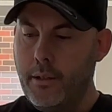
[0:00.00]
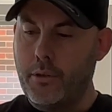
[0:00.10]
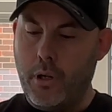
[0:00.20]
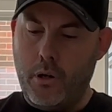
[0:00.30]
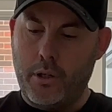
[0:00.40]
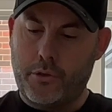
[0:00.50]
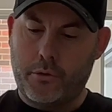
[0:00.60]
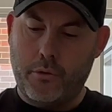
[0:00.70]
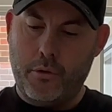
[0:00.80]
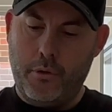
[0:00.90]
So I
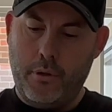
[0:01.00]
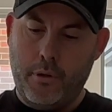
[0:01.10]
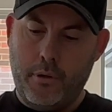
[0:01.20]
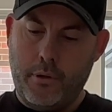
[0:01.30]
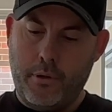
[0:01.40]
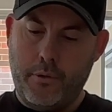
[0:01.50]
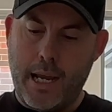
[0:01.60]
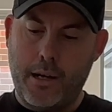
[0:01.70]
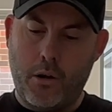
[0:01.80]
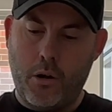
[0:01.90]
screw
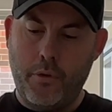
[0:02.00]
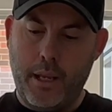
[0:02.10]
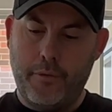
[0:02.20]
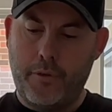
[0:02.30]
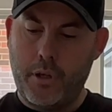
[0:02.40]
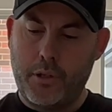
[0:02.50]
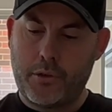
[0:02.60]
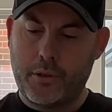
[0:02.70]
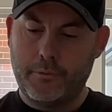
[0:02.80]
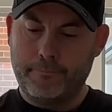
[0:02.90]
that on there
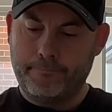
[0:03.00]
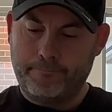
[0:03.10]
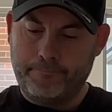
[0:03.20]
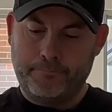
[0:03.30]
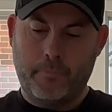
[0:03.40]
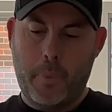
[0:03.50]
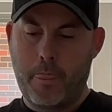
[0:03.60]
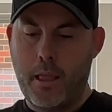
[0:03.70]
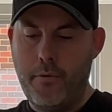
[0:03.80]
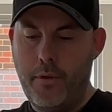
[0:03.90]
first,
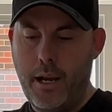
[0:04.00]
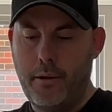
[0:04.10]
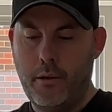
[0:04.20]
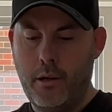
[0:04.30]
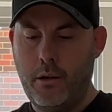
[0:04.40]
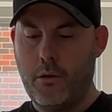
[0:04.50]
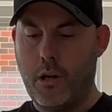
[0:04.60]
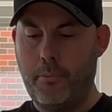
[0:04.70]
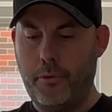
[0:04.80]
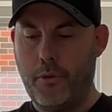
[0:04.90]
and then
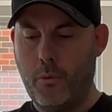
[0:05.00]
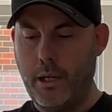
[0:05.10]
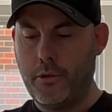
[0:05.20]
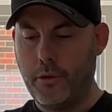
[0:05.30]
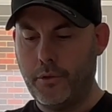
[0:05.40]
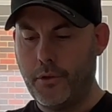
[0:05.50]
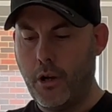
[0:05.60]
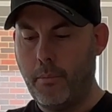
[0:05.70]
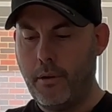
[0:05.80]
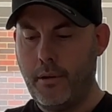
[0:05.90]
I put the wedge on
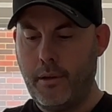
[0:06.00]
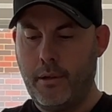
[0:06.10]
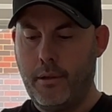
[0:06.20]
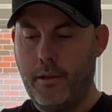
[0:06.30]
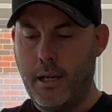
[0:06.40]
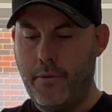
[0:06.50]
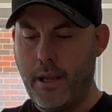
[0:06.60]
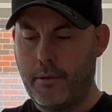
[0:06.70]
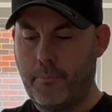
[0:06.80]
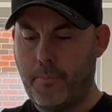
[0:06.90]
top, and
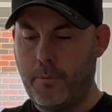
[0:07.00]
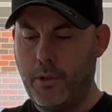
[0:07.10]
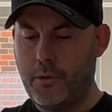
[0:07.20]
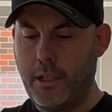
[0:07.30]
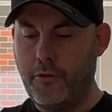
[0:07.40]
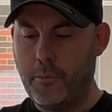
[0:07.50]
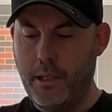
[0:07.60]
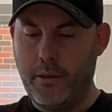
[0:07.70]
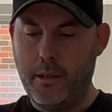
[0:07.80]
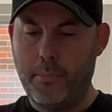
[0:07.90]
that just gives
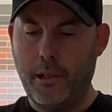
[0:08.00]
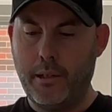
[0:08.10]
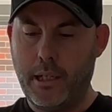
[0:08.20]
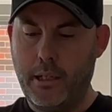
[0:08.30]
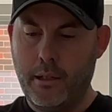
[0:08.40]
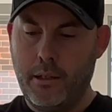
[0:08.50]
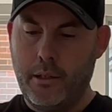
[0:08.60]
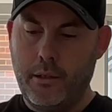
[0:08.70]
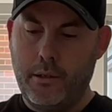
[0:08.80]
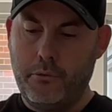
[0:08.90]
me the ability
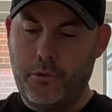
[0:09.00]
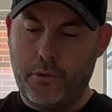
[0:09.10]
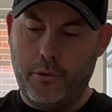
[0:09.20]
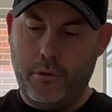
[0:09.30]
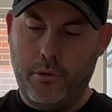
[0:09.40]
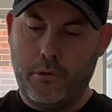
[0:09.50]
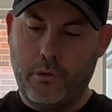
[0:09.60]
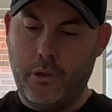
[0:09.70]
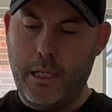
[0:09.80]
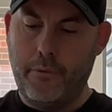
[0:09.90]
to
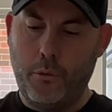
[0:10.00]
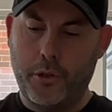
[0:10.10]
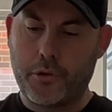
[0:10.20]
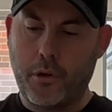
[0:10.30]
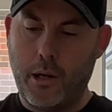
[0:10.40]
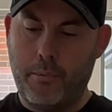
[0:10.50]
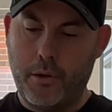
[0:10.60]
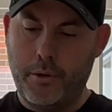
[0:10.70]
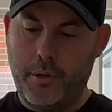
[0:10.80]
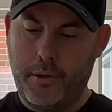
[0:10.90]
level the
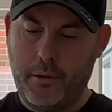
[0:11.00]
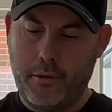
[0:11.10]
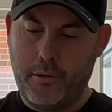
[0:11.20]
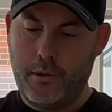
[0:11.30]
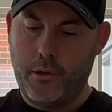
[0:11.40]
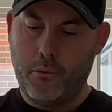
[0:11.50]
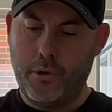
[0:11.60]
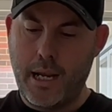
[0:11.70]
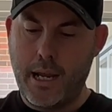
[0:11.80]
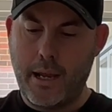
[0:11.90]
tripod
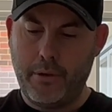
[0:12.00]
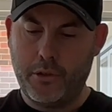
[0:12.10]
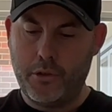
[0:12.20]
without having